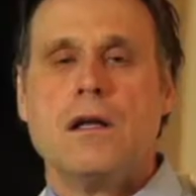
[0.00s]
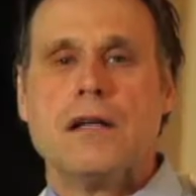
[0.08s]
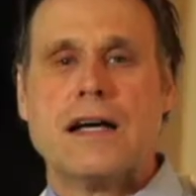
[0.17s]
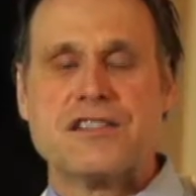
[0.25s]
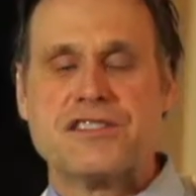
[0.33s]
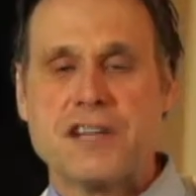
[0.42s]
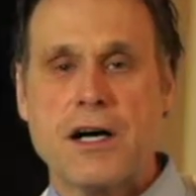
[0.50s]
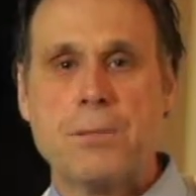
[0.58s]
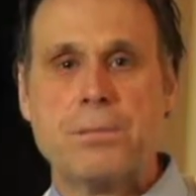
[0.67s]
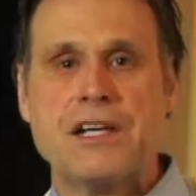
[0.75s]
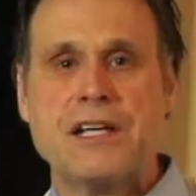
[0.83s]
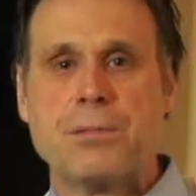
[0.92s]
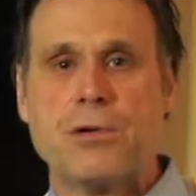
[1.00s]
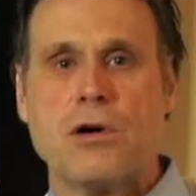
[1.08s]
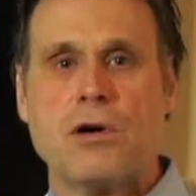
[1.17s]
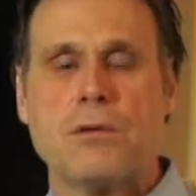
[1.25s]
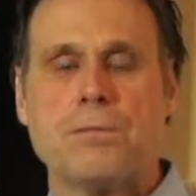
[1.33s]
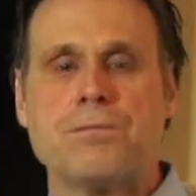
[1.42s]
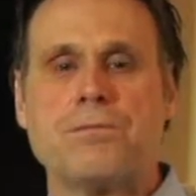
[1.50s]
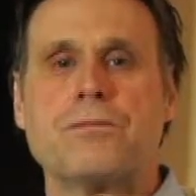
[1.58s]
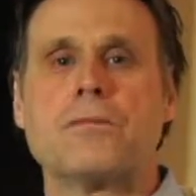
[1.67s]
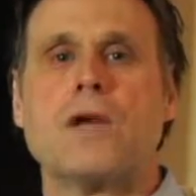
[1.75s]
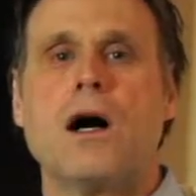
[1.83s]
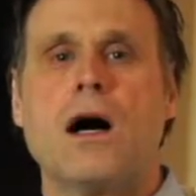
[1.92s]
Now some people
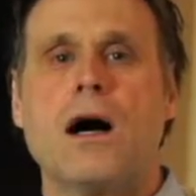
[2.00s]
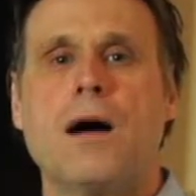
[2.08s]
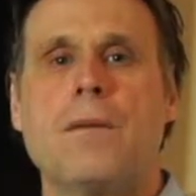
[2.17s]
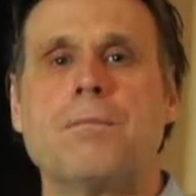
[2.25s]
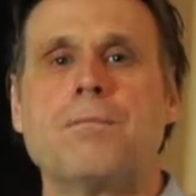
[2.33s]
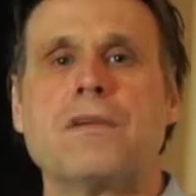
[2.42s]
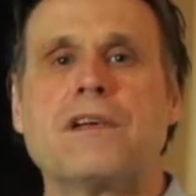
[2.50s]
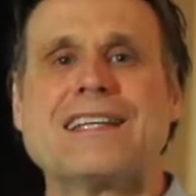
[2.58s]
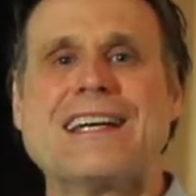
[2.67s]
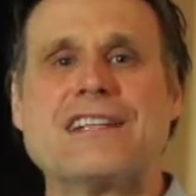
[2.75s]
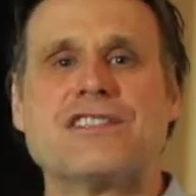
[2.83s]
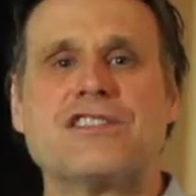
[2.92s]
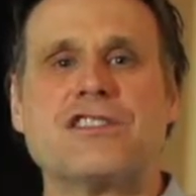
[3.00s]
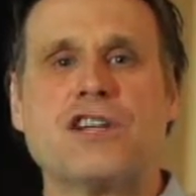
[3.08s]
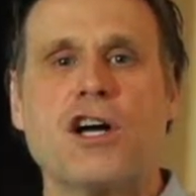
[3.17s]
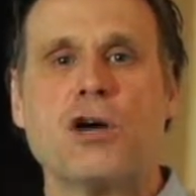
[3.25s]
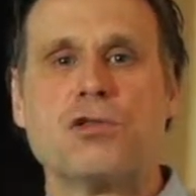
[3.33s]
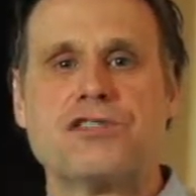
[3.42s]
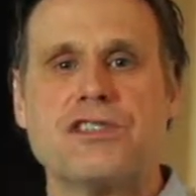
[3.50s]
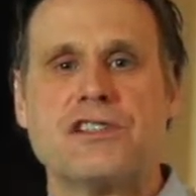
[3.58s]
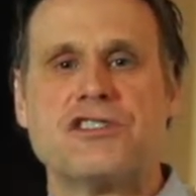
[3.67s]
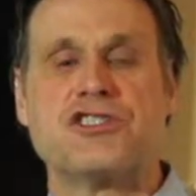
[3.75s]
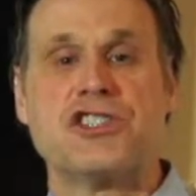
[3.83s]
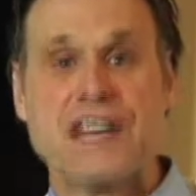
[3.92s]
get
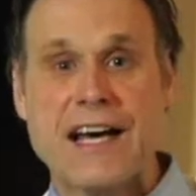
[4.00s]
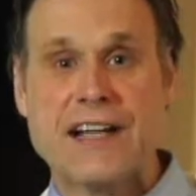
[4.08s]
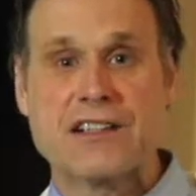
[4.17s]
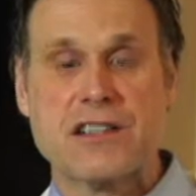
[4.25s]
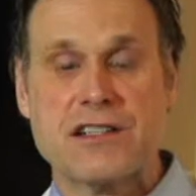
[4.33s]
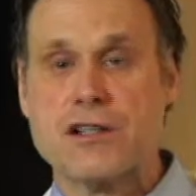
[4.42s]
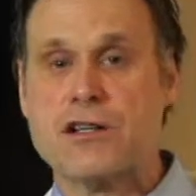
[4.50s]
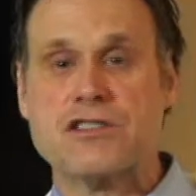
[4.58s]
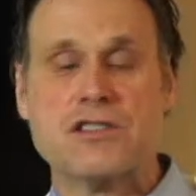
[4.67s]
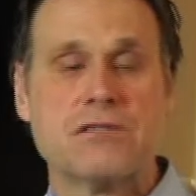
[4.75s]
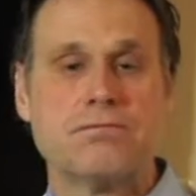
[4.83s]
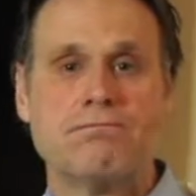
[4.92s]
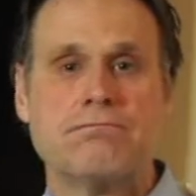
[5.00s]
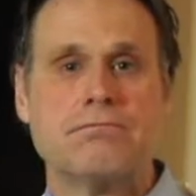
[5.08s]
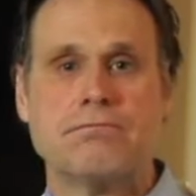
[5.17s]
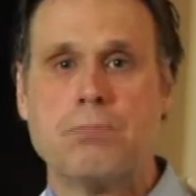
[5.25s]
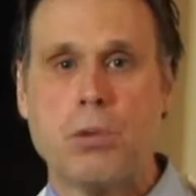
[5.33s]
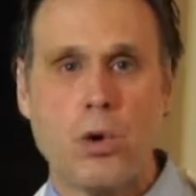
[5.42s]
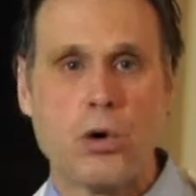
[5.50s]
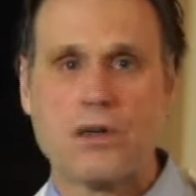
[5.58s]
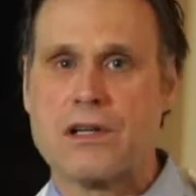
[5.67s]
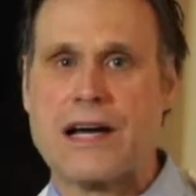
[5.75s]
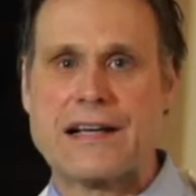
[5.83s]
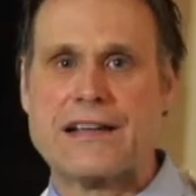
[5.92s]
stenosis genetically. They're just
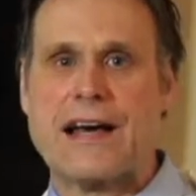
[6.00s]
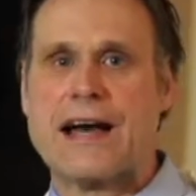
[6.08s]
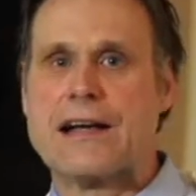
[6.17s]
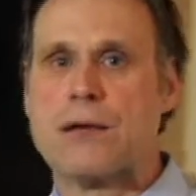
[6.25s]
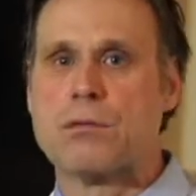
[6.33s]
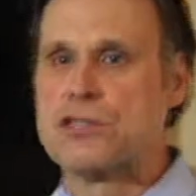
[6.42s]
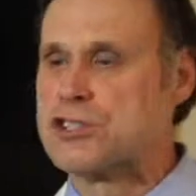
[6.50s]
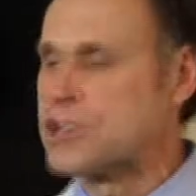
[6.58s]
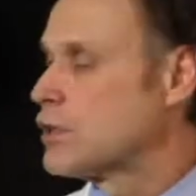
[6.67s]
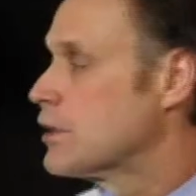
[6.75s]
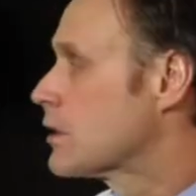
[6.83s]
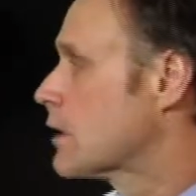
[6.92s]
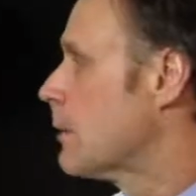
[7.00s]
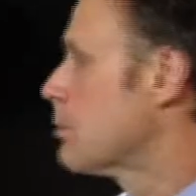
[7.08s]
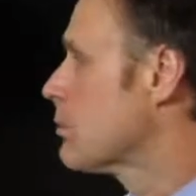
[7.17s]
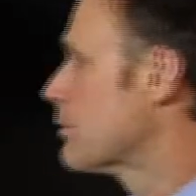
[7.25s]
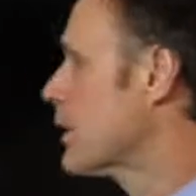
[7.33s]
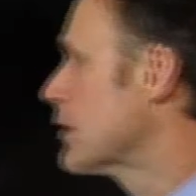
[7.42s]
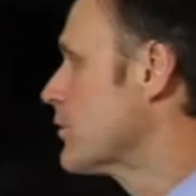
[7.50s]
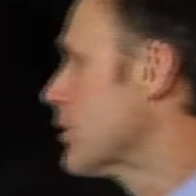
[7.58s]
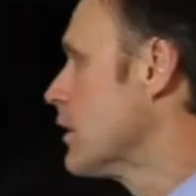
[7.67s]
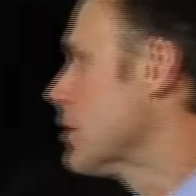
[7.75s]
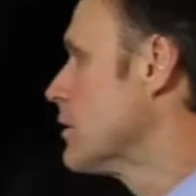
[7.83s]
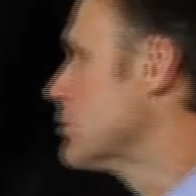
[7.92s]
born like that. And I want to show you a couple of things
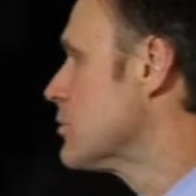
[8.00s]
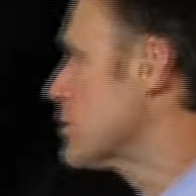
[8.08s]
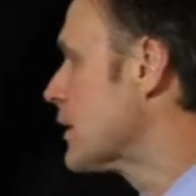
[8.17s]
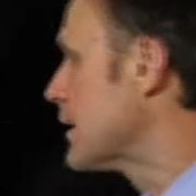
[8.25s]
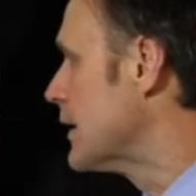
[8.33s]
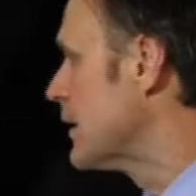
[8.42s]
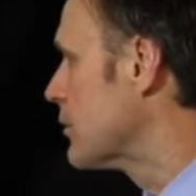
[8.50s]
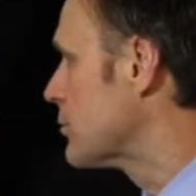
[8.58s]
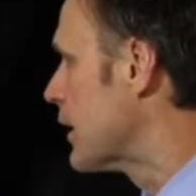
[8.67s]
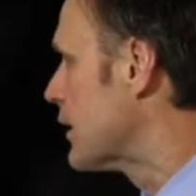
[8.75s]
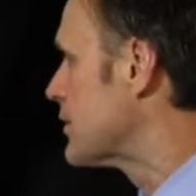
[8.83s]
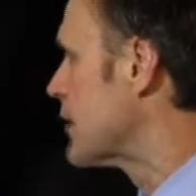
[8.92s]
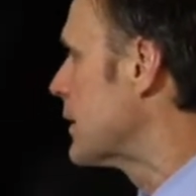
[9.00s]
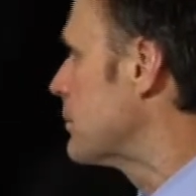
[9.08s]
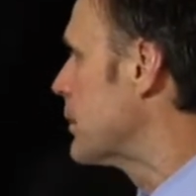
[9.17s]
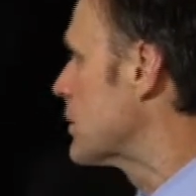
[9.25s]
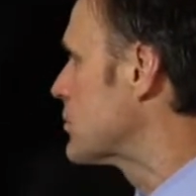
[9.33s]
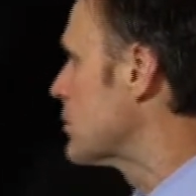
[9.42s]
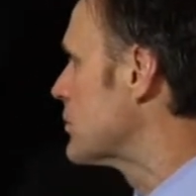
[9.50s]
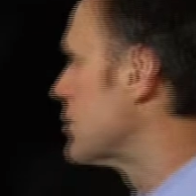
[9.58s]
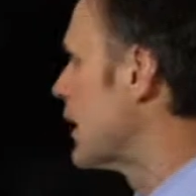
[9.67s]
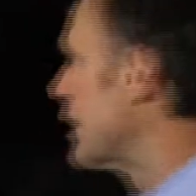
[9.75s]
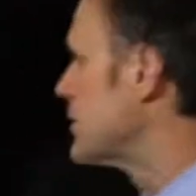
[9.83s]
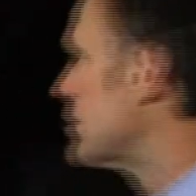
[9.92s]
here. Here's, again, there's that same picture. It's
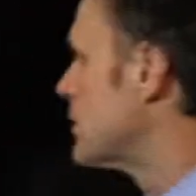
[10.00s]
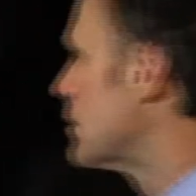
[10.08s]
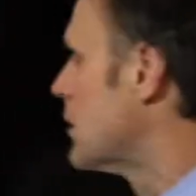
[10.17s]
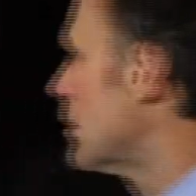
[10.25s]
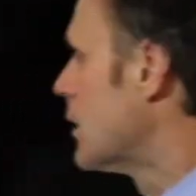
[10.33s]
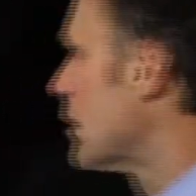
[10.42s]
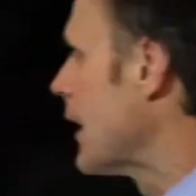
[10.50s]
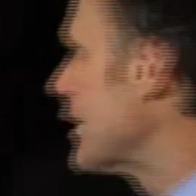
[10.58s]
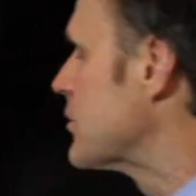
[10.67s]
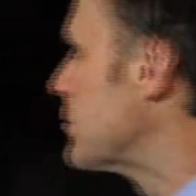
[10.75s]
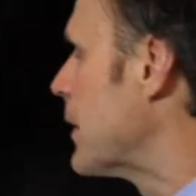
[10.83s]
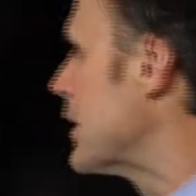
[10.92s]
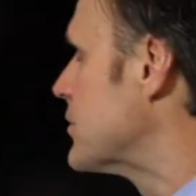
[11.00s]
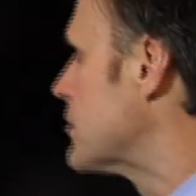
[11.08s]
nice and a lot of space